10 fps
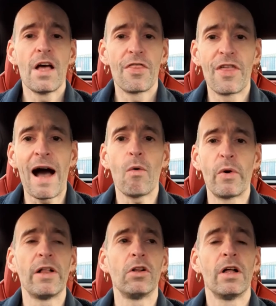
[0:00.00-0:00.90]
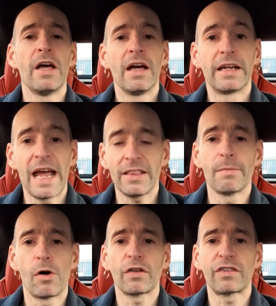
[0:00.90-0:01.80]
That will get
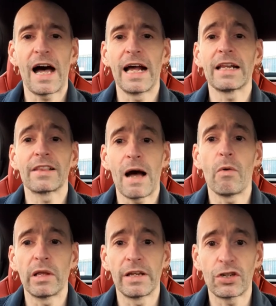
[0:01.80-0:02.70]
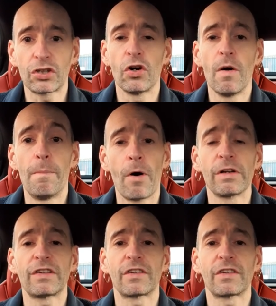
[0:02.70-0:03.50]
them on side. That will ensure Boris